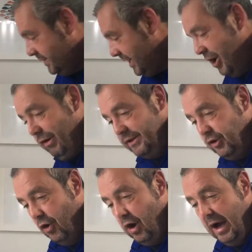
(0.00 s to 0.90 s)
Alright,
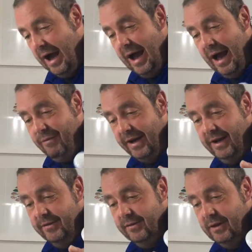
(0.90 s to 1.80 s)
so I've
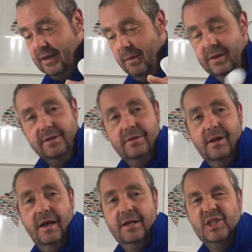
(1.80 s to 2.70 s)
added a couple
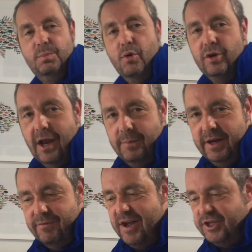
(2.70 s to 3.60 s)
of spoon and a bit
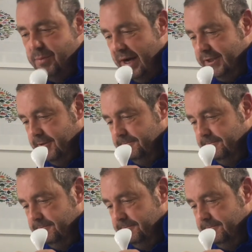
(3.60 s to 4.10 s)
of Vegemite,